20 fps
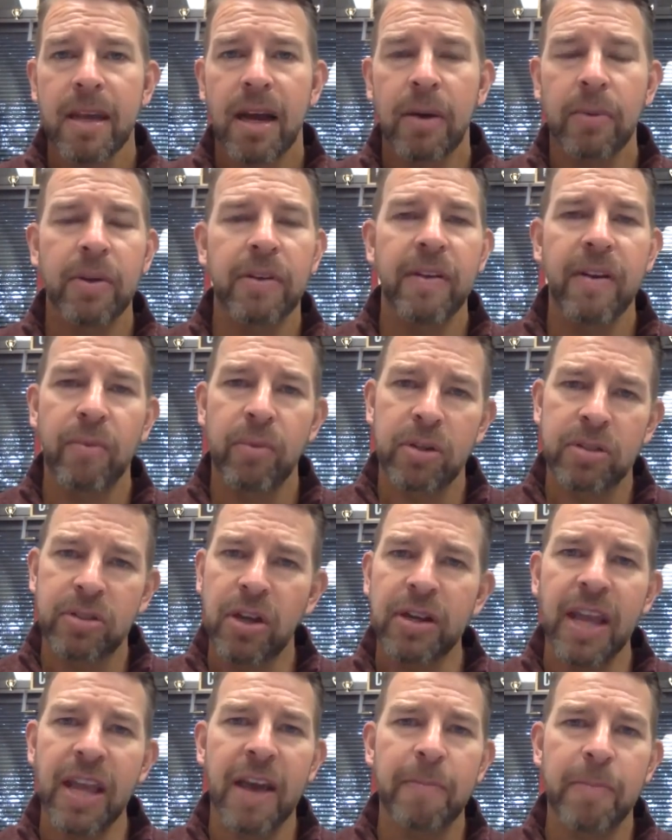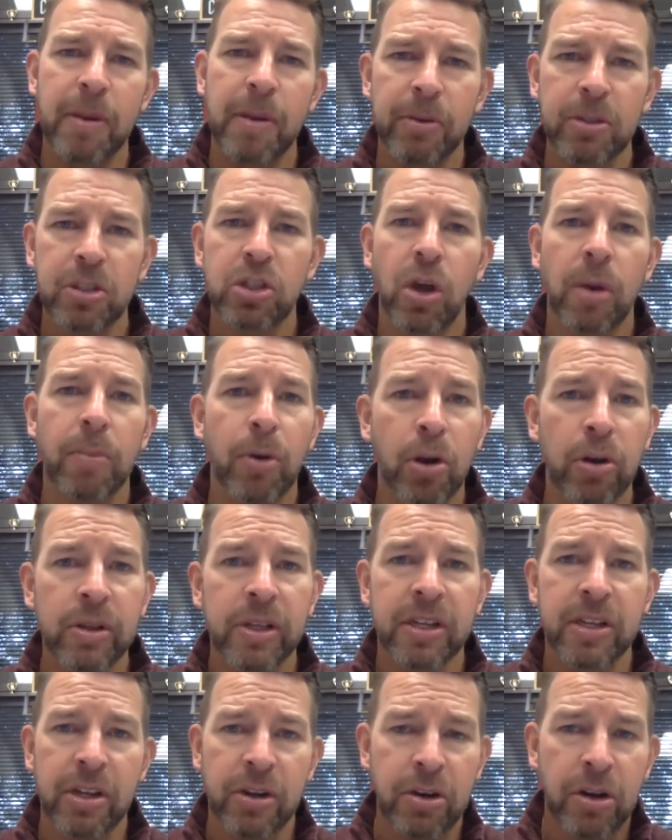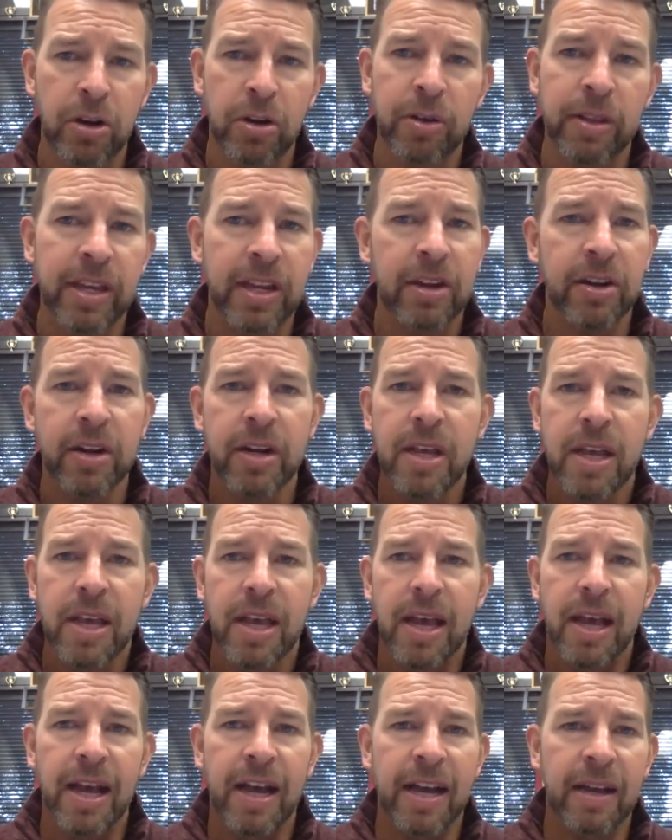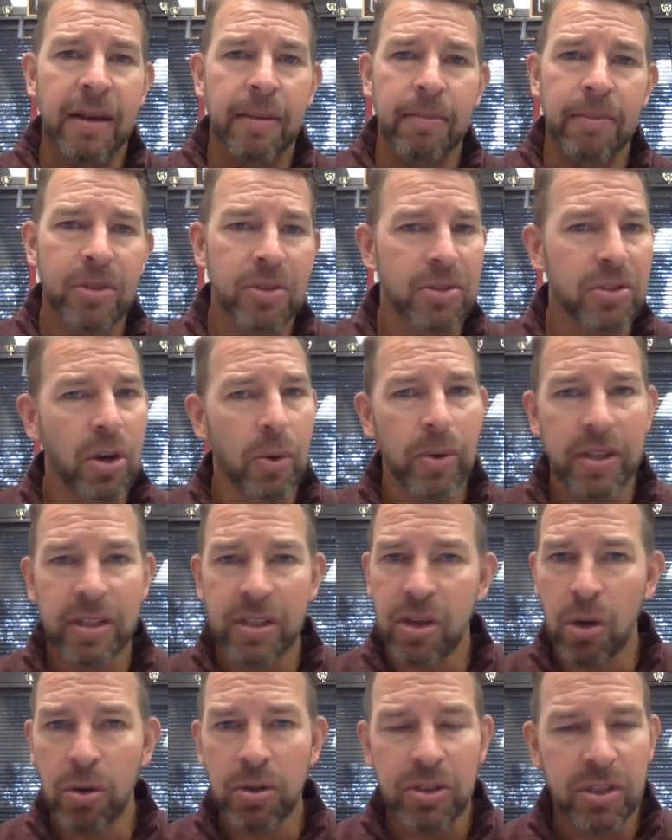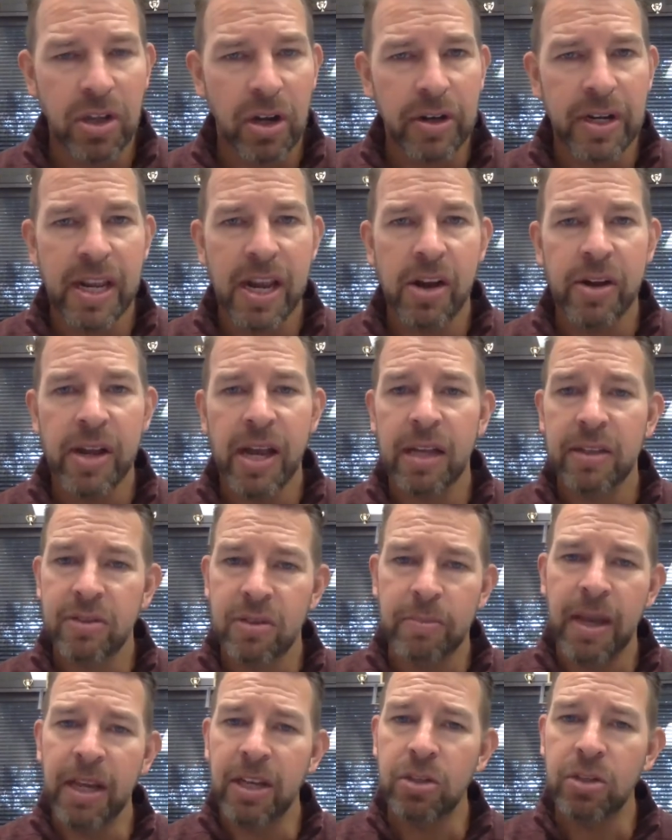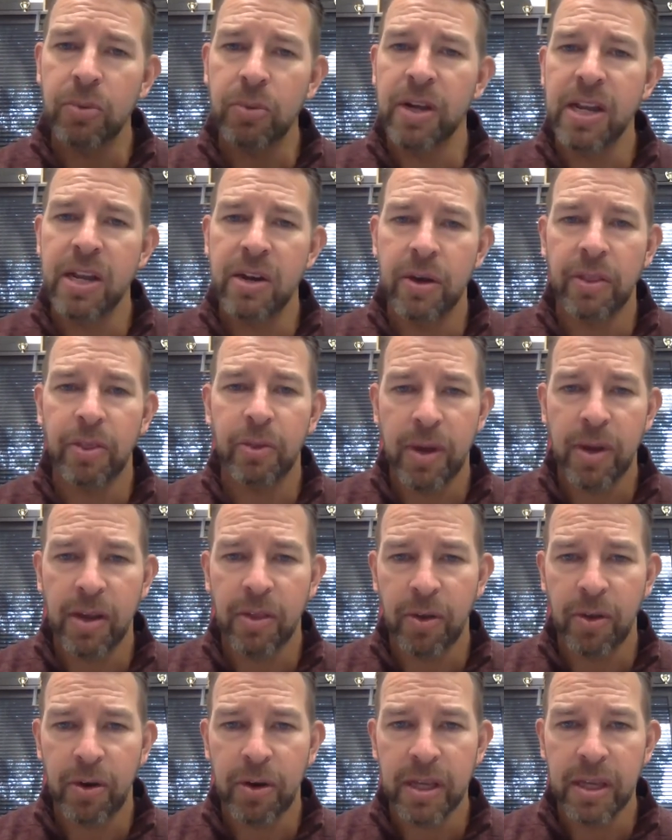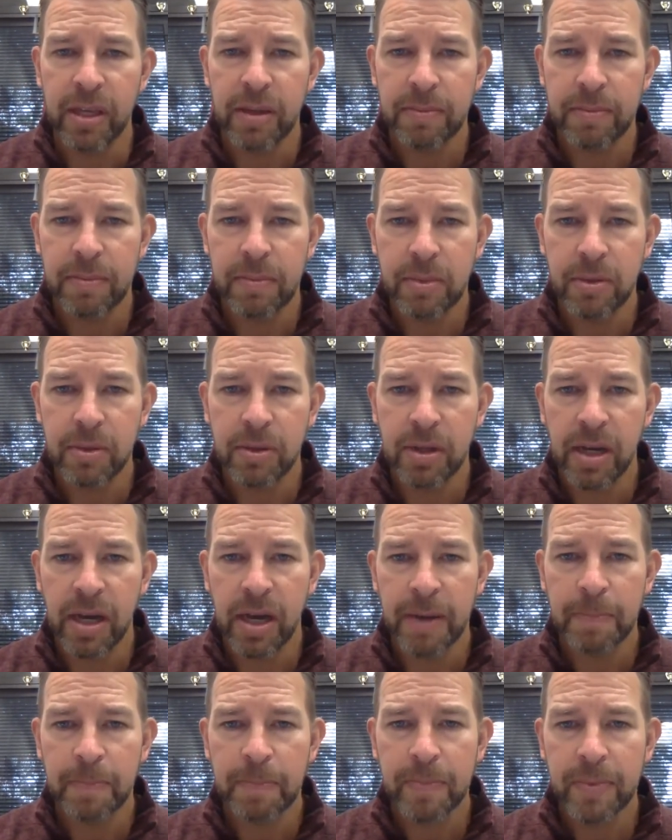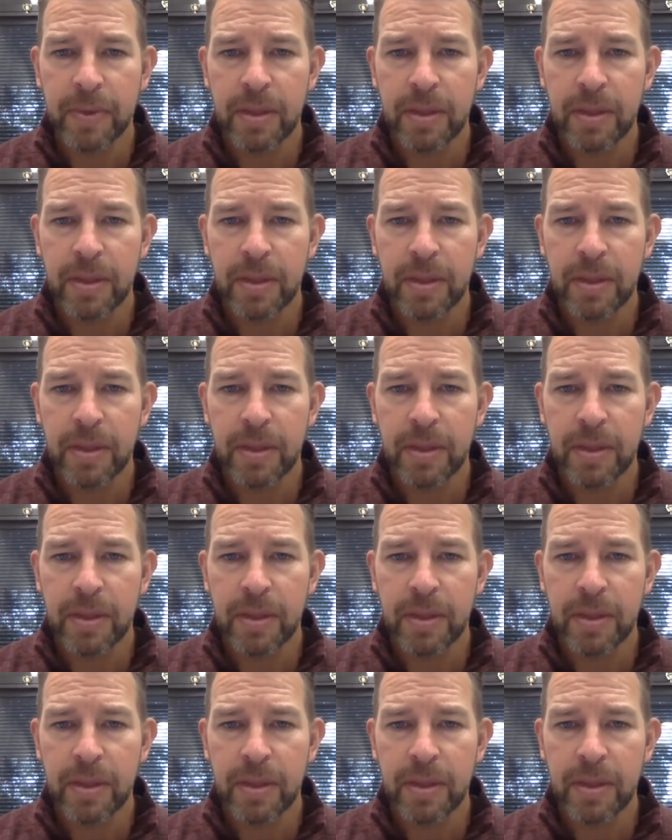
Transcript: Uh, we are starting to have people show up earlier and earlier. Um, there's no one, the coaches aren't here yet, so make sure we're here at 3.30, okay?